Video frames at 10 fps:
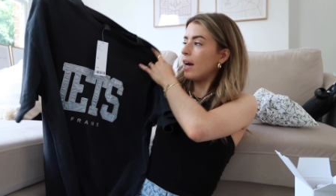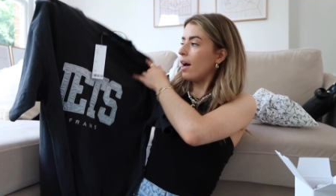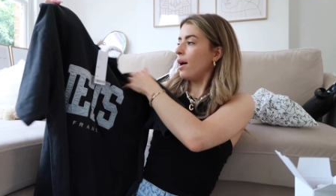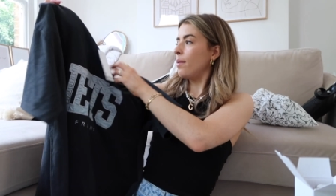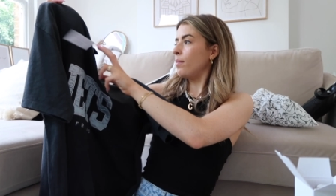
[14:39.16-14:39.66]

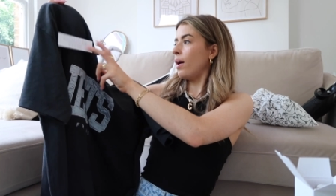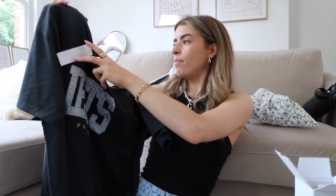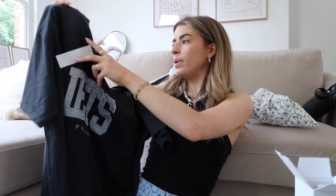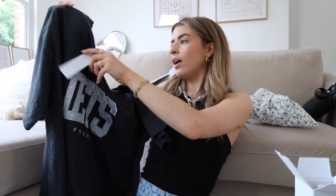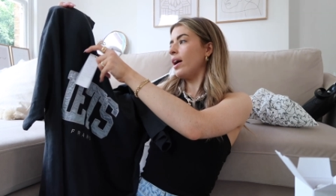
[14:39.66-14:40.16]

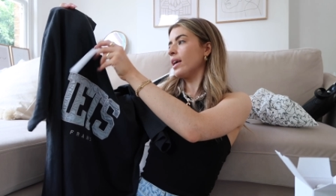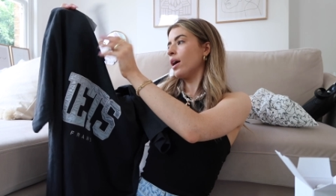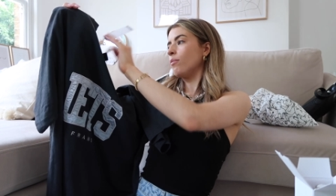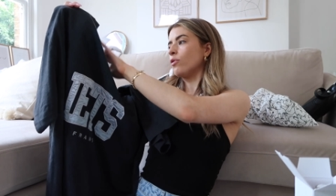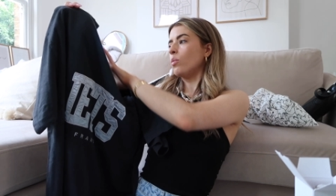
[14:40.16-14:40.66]
I've been eyeing it
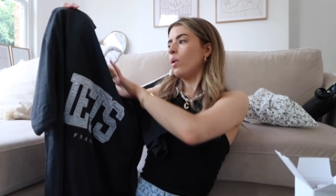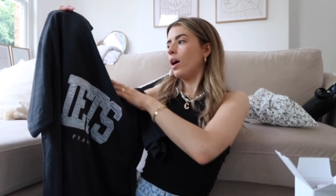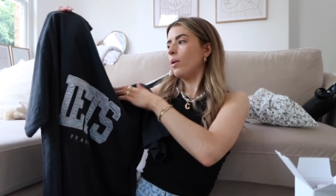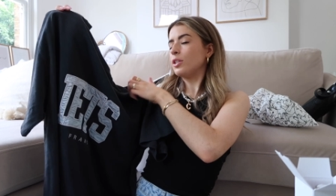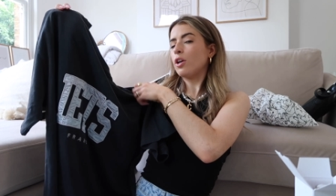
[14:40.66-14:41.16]
up for a
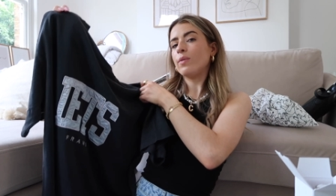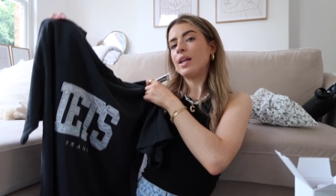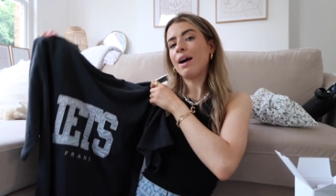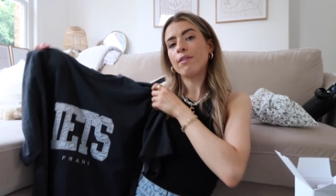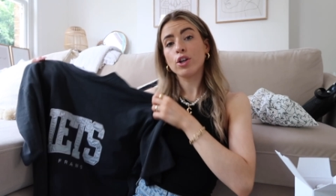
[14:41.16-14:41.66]
while. I don't really
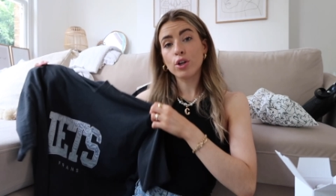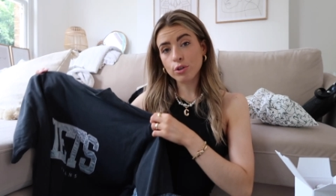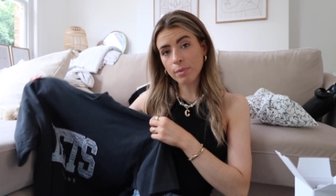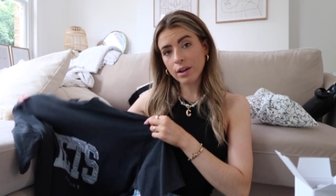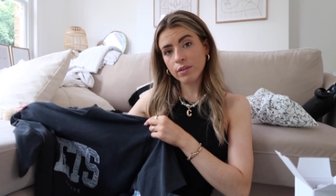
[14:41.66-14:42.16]
have a huge
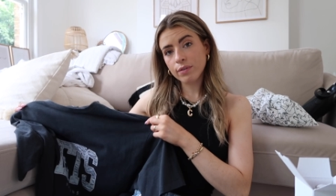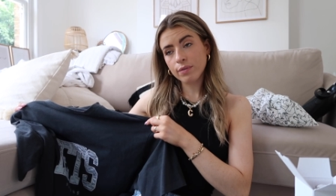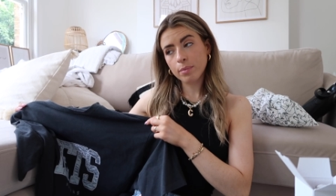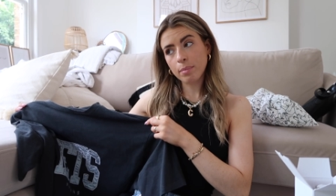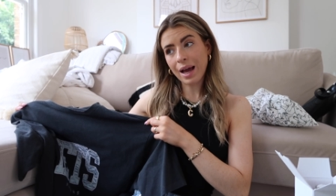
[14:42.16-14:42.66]
amount of
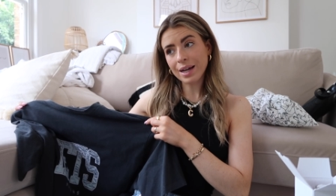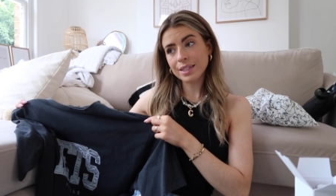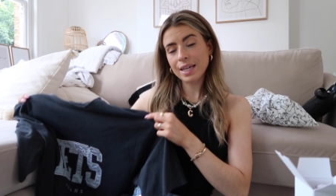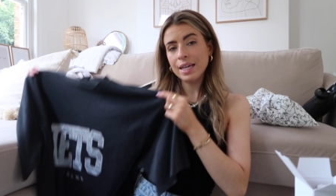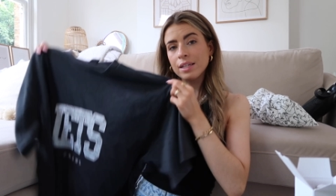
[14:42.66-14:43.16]
black
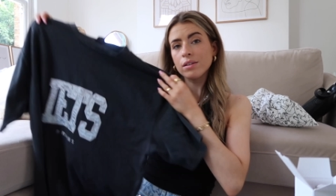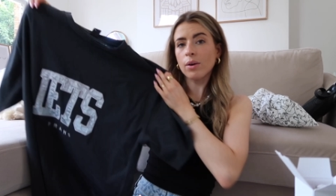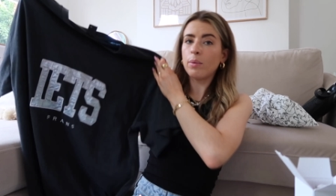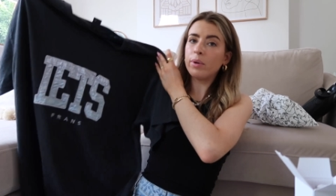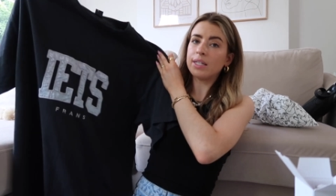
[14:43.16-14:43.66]
teas,
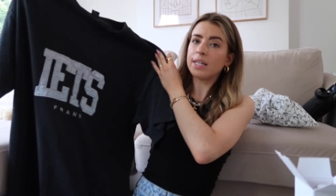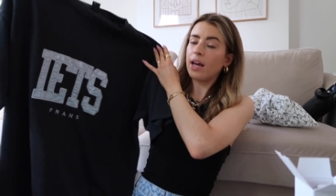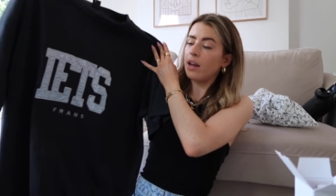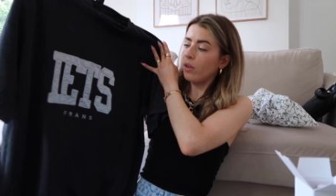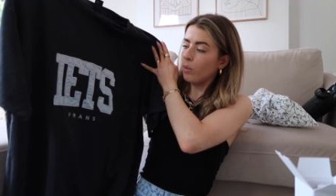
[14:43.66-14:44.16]
so I wanted to
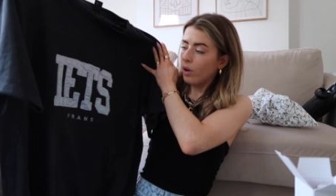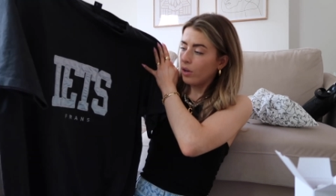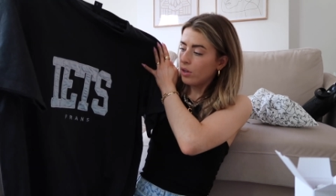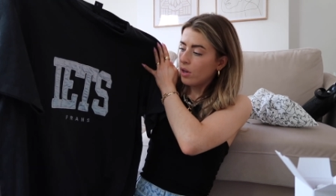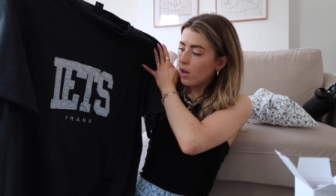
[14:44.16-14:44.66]
get another
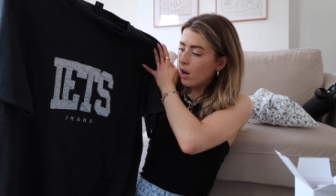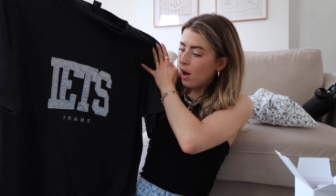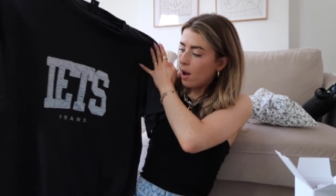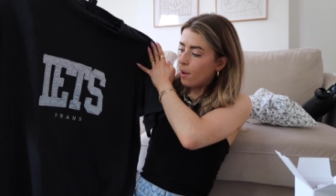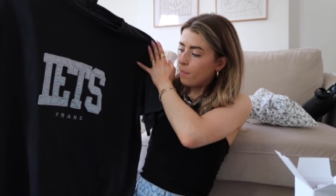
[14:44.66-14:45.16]
one.
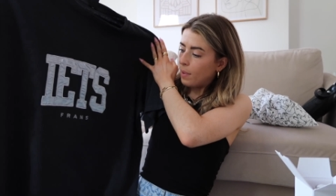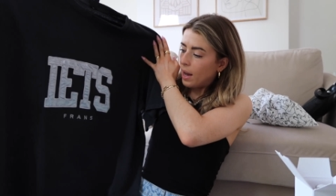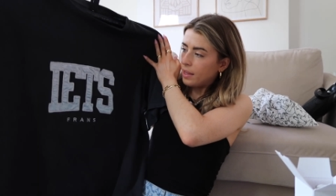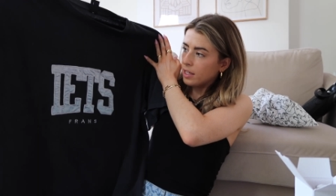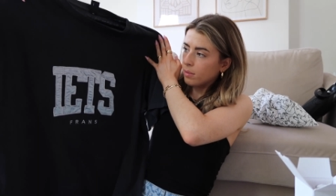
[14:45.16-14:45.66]
And
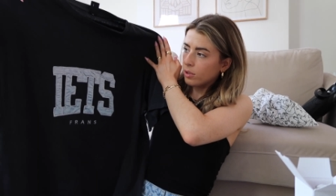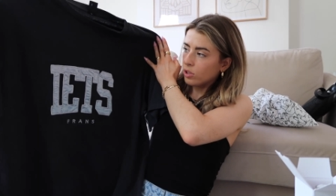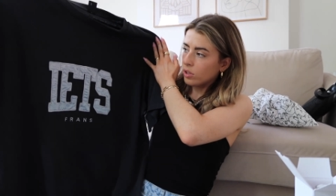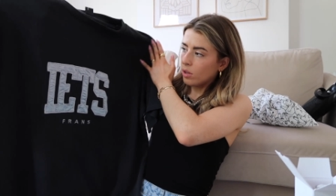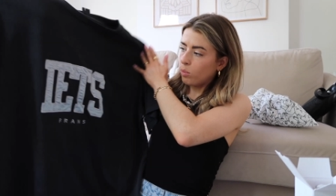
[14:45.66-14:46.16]
this one's
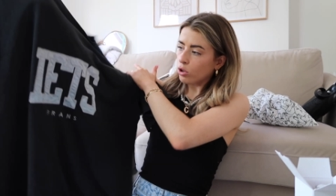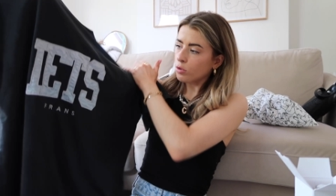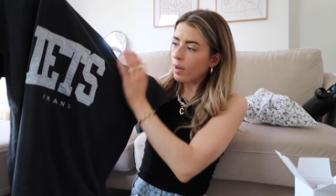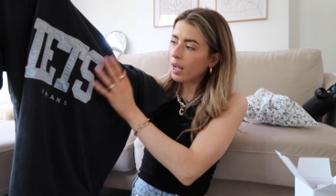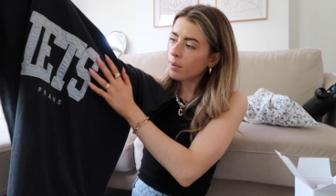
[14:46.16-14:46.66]
just a
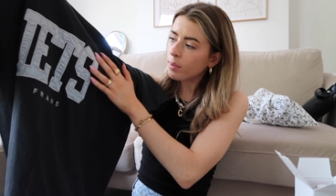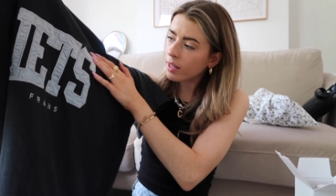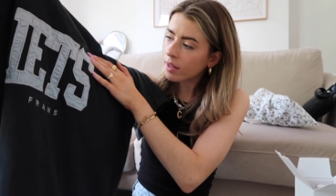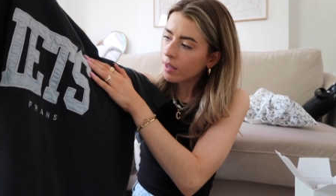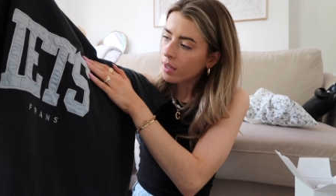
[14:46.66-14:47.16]
wash black
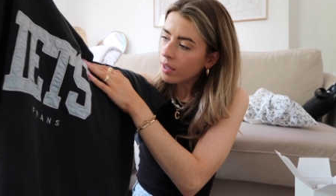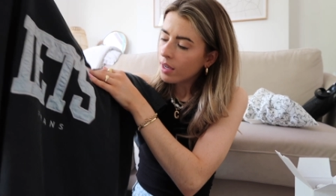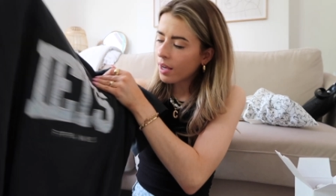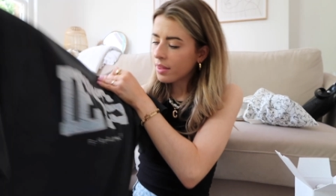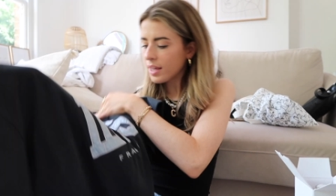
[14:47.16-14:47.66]
with,
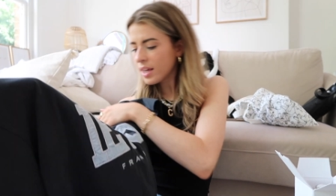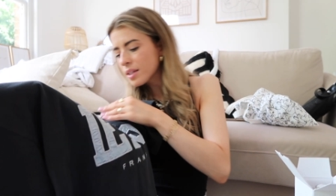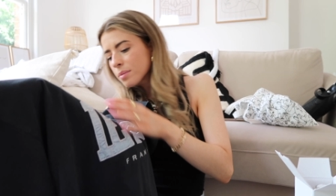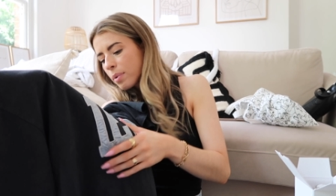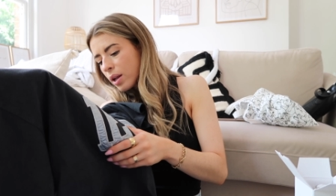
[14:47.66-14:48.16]
I think
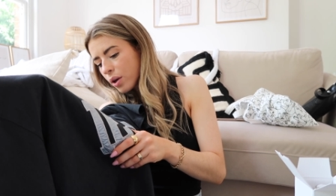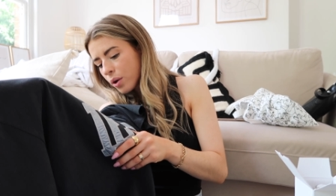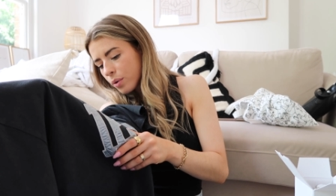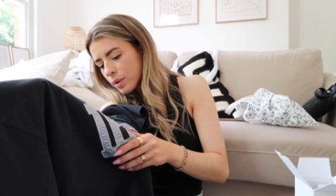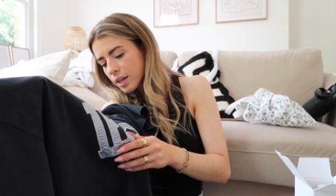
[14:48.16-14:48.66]
it's
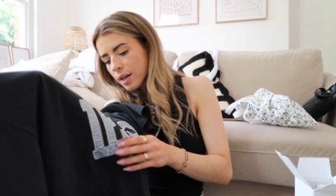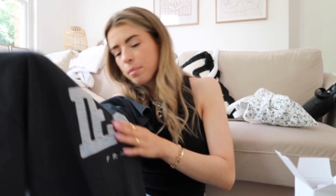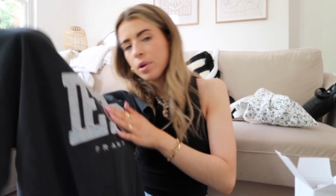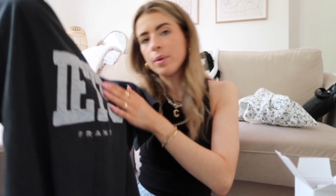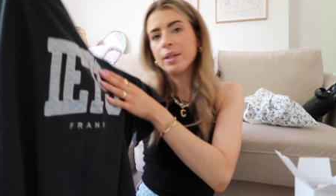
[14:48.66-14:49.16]
blue. It's like a
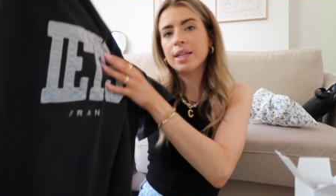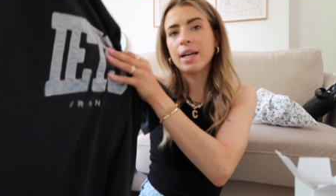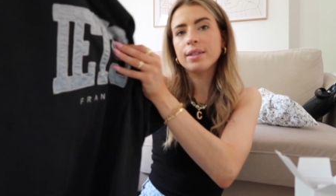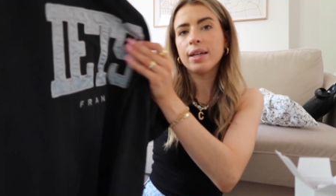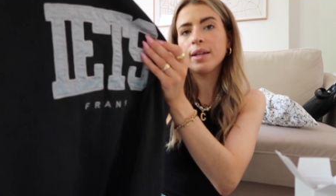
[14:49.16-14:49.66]
bluey
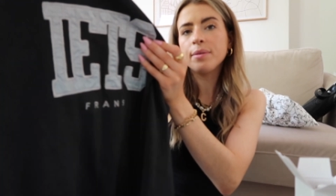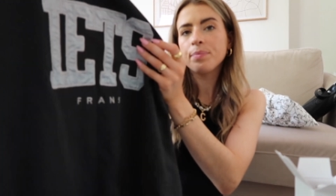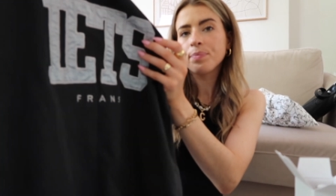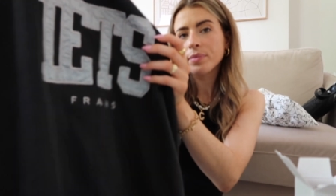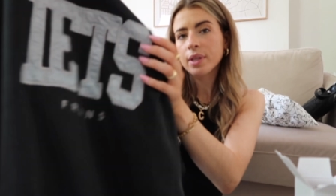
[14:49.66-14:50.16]
satin.
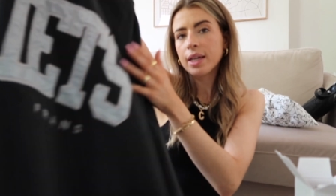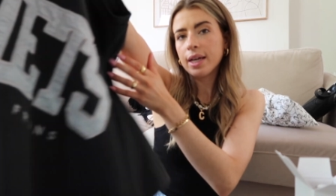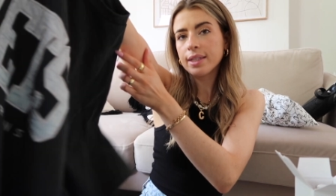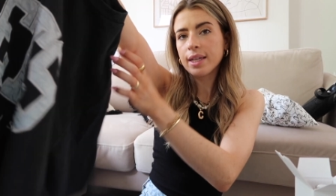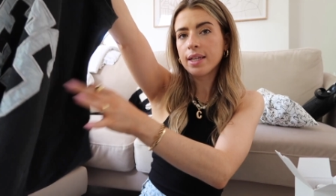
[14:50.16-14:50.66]

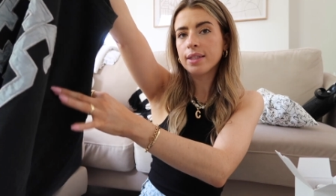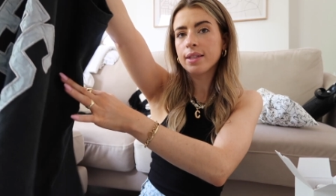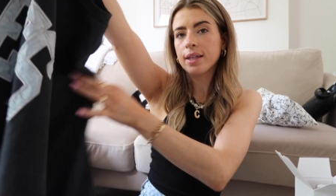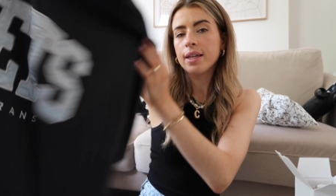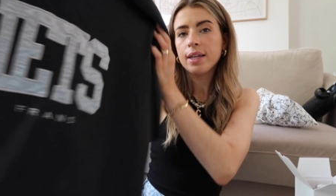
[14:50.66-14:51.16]
It says
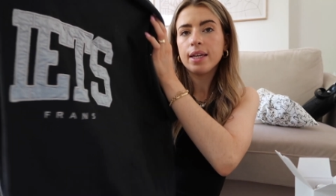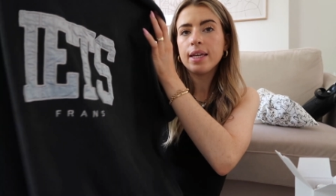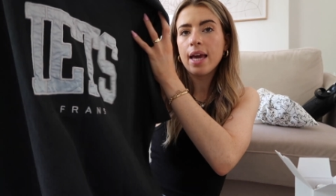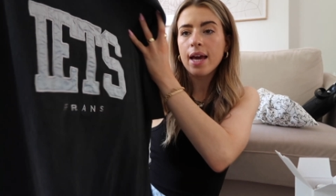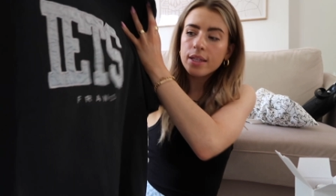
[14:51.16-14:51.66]

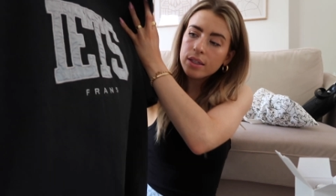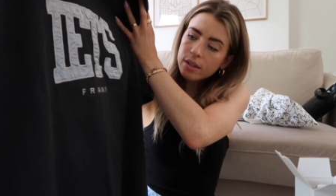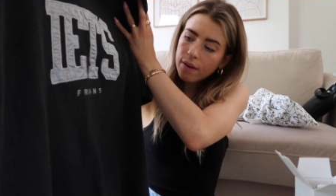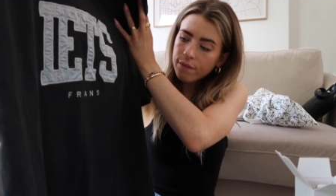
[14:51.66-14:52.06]
Iets